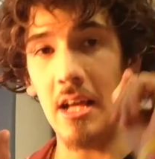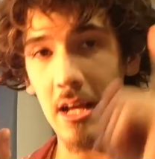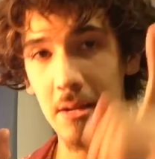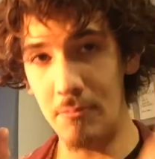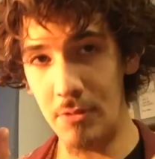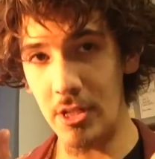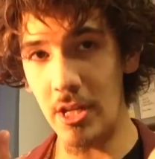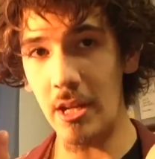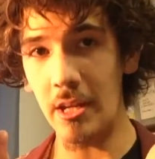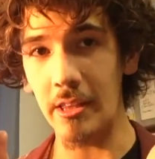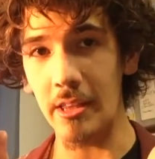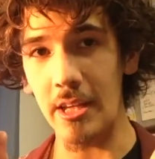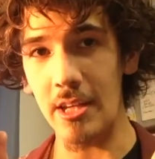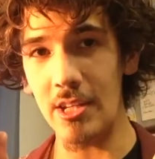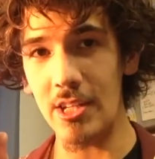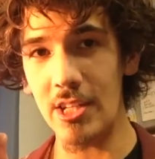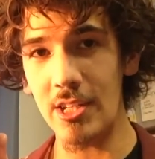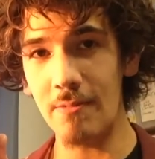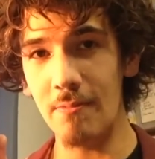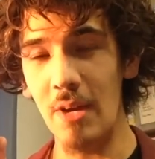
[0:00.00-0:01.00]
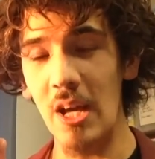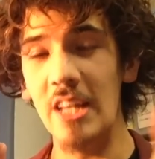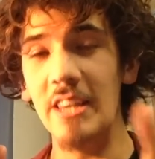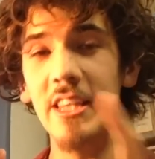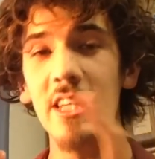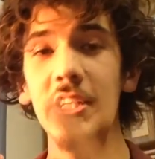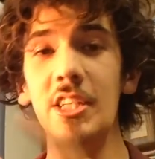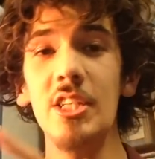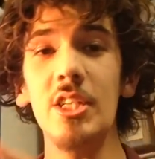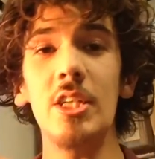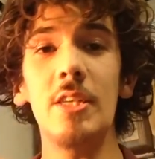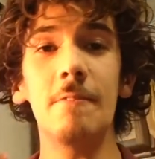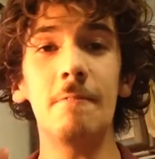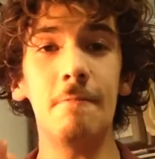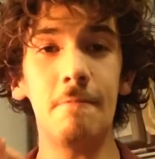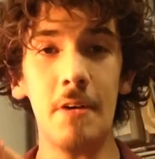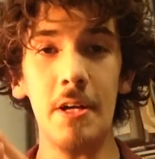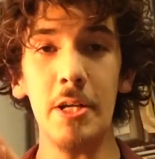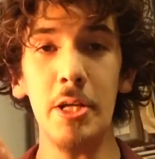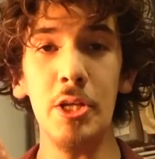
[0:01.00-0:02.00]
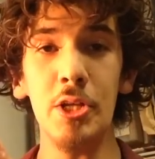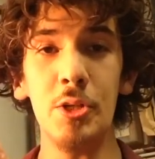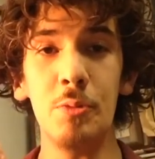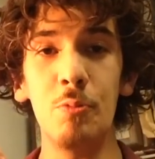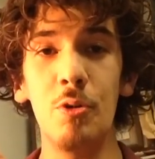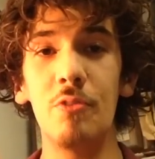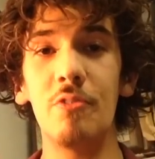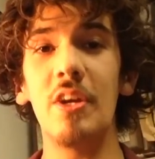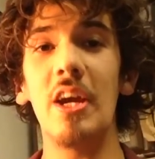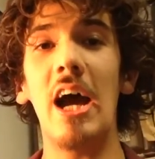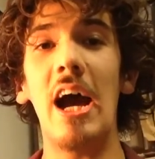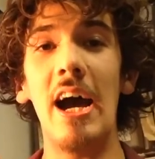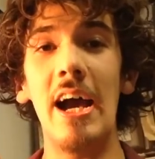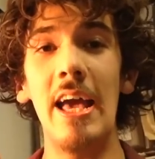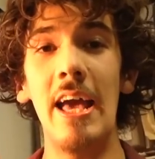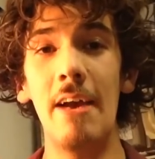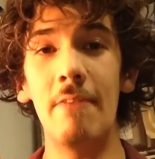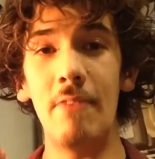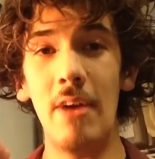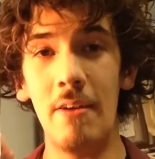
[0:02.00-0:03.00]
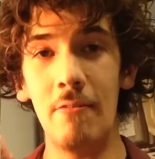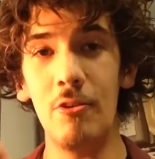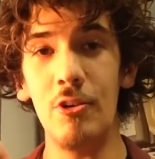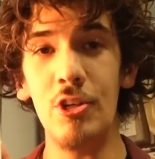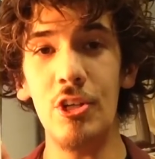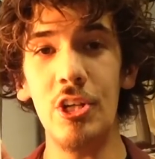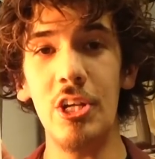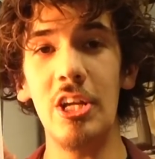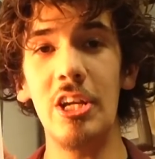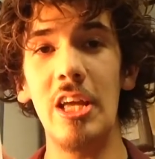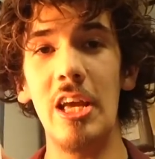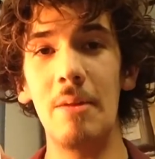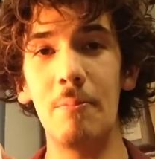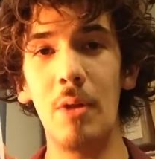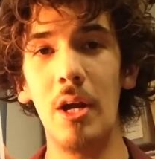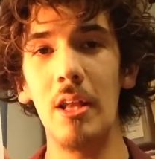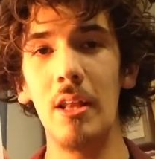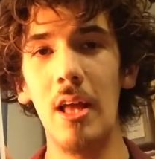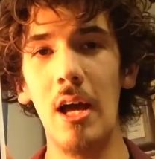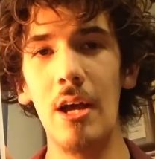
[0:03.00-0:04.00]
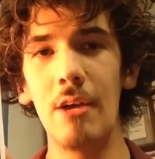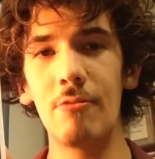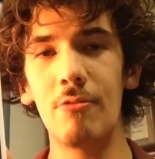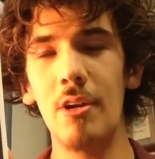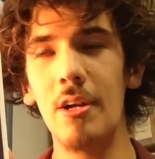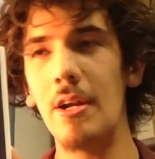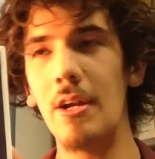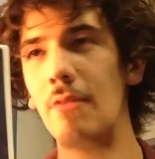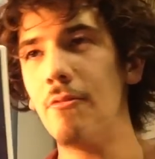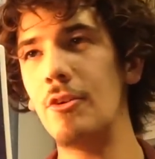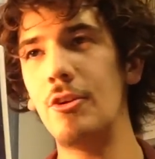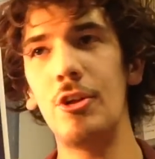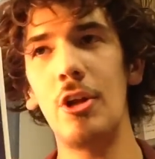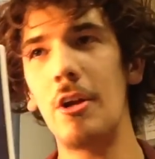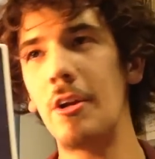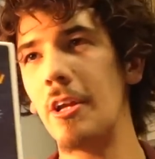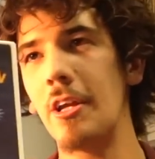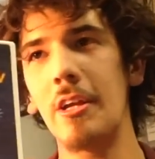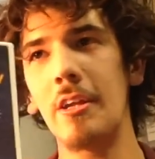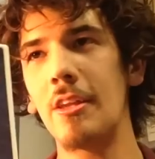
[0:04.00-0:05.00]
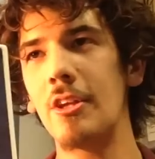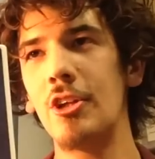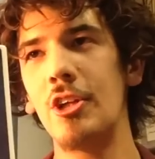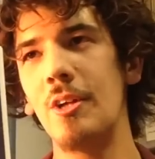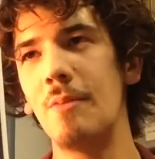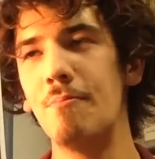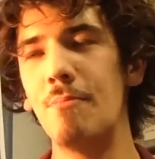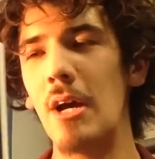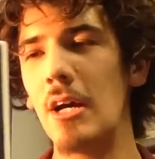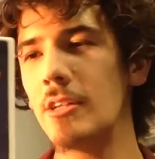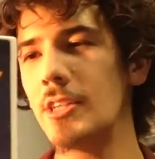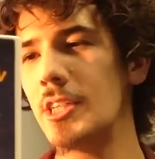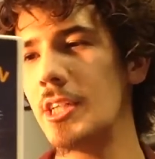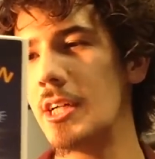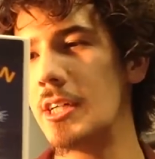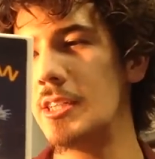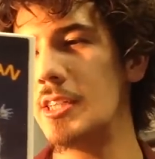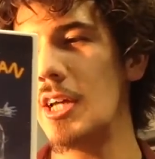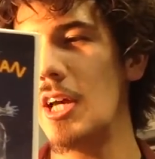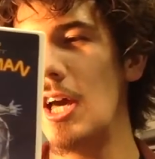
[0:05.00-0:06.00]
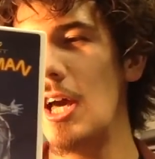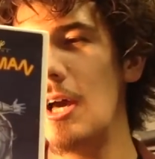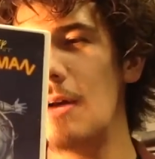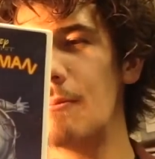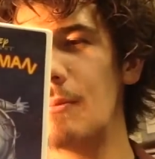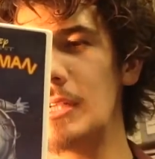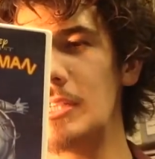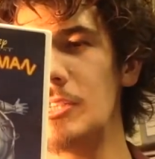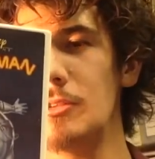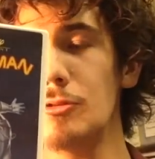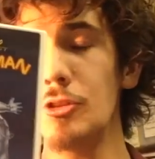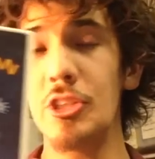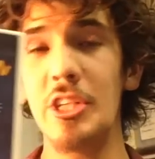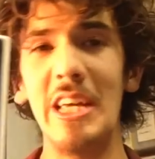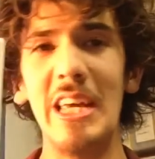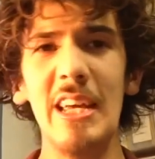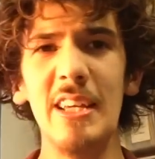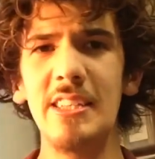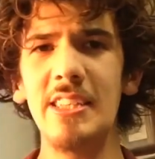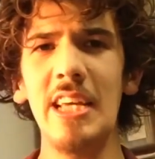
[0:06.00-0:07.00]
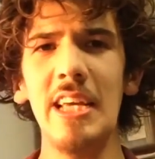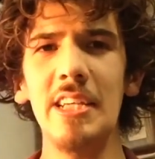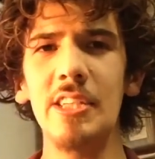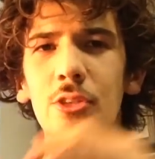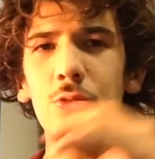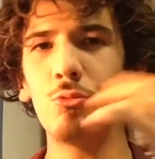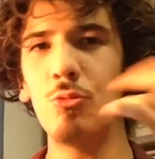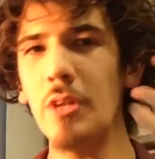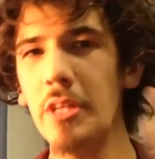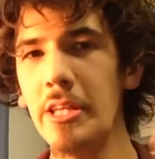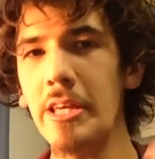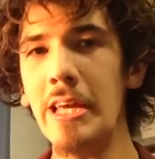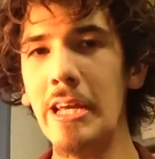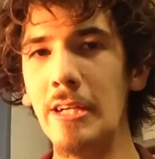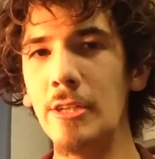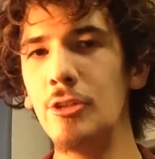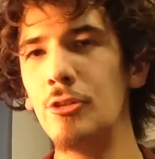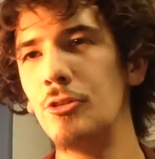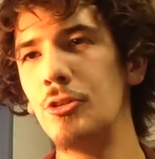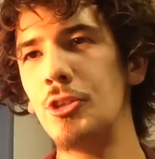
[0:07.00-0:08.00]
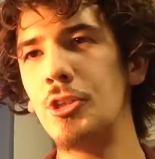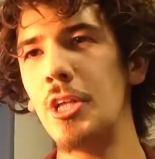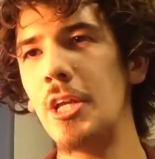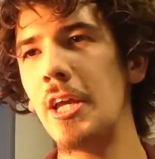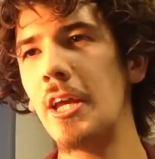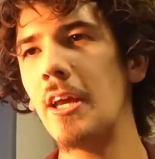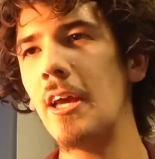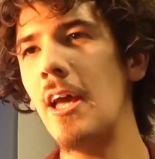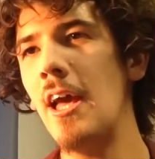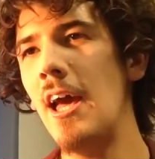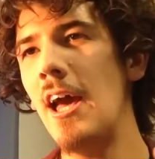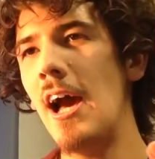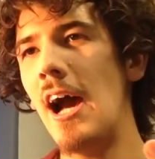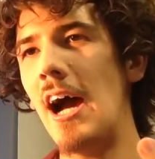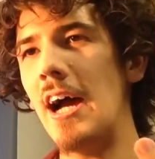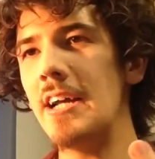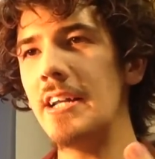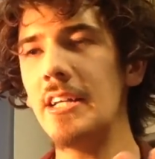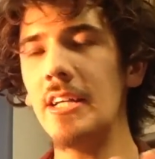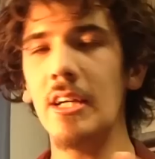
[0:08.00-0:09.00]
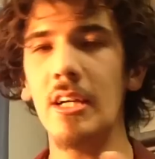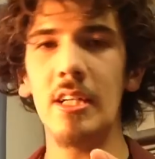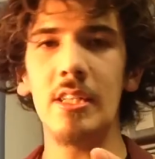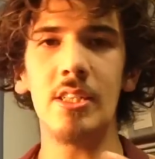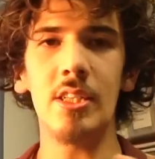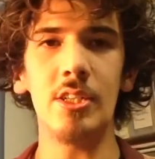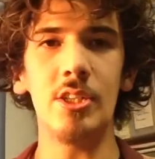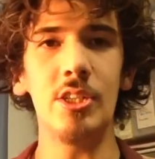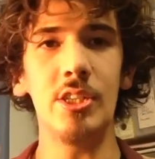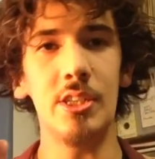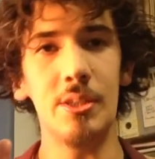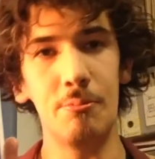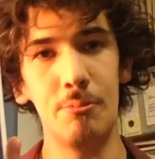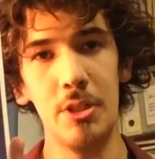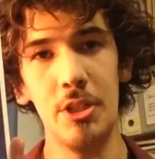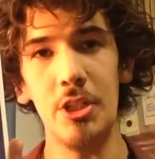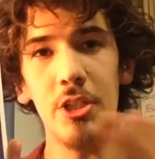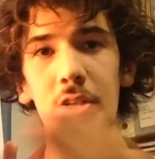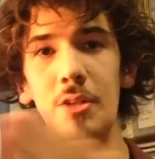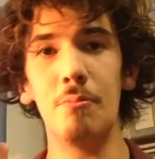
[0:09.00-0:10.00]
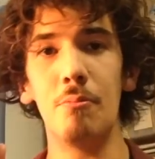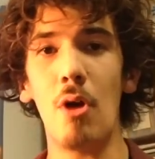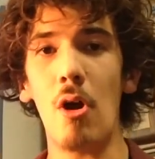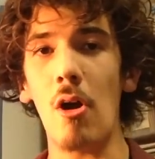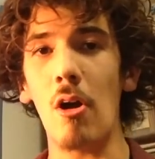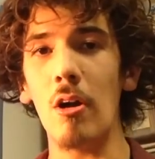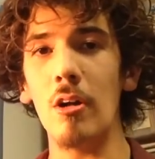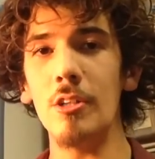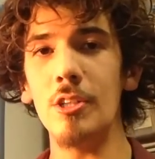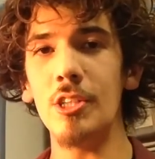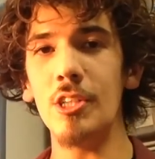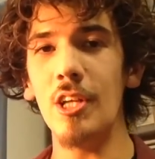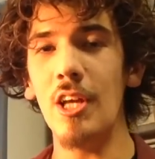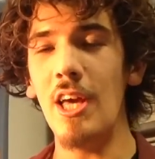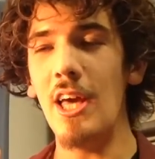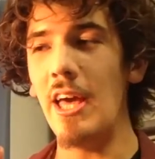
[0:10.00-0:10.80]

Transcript: am saying this. This is the funniest movie I have ever seen in my life, right after Johnny English and Mouse Hunt. But seriously, it takes a really interesting idea, such as a mission to Mars,